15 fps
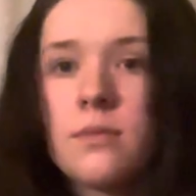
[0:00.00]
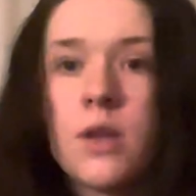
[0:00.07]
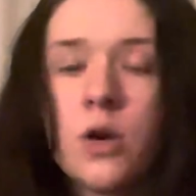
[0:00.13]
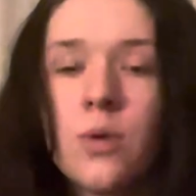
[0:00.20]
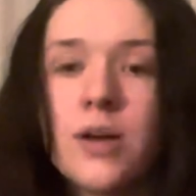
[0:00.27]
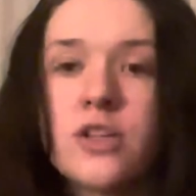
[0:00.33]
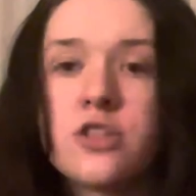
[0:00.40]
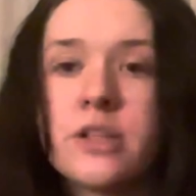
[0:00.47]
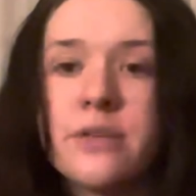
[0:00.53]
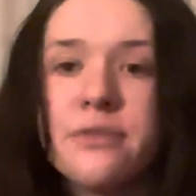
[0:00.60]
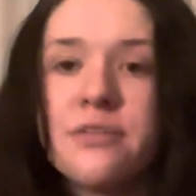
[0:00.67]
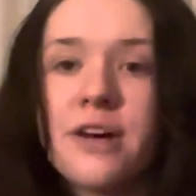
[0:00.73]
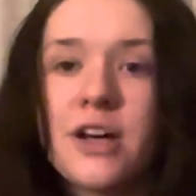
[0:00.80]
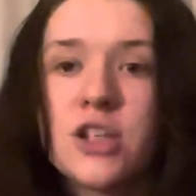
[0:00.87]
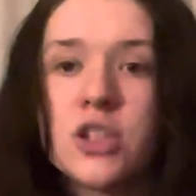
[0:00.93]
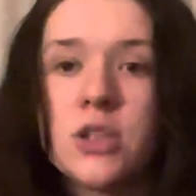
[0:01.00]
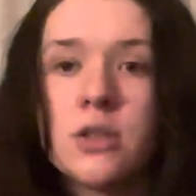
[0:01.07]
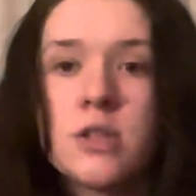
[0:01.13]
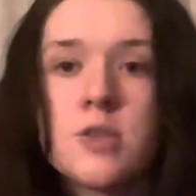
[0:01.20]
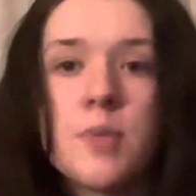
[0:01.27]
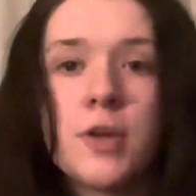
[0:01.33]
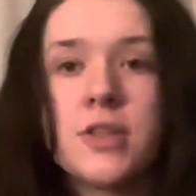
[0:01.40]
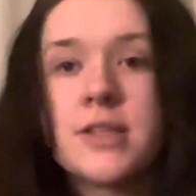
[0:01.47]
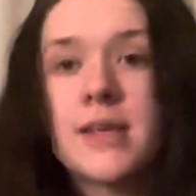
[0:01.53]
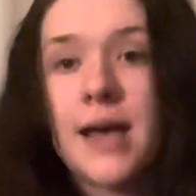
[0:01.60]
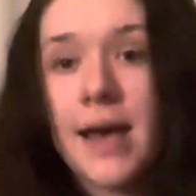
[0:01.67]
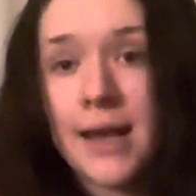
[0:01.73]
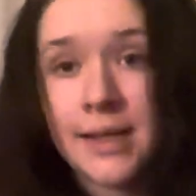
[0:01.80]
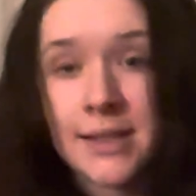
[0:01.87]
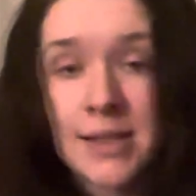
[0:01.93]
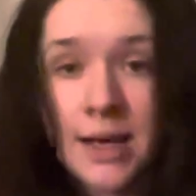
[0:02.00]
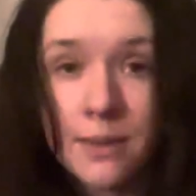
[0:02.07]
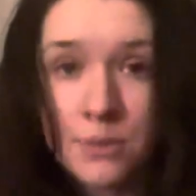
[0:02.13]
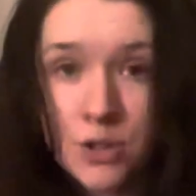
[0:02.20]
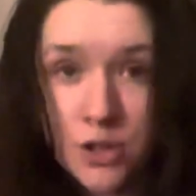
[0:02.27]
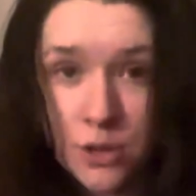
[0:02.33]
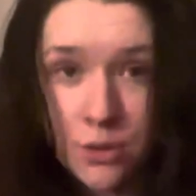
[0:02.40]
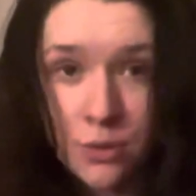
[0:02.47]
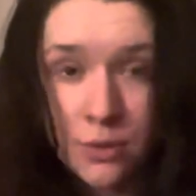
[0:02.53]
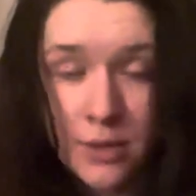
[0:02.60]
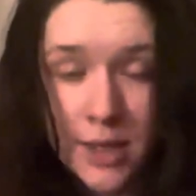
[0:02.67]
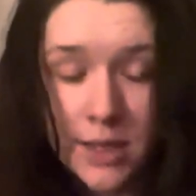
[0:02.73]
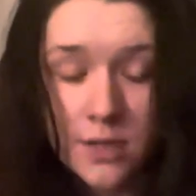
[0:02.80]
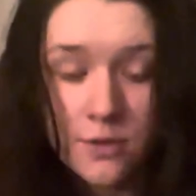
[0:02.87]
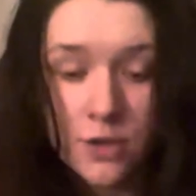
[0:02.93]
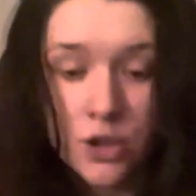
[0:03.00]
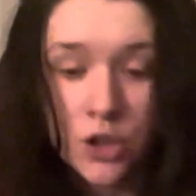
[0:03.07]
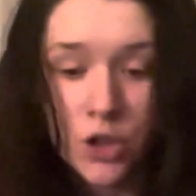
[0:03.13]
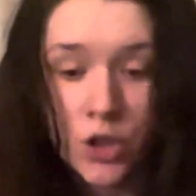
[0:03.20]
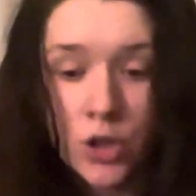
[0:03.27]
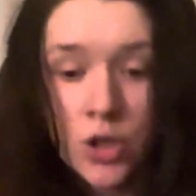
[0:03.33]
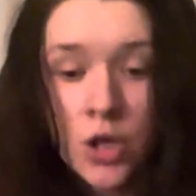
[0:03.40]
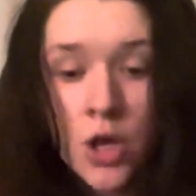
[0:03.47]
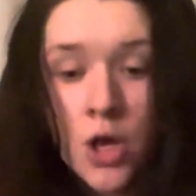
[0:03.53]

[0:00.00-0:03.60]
equestrian fashion sponsor anytime soon, that's for sure.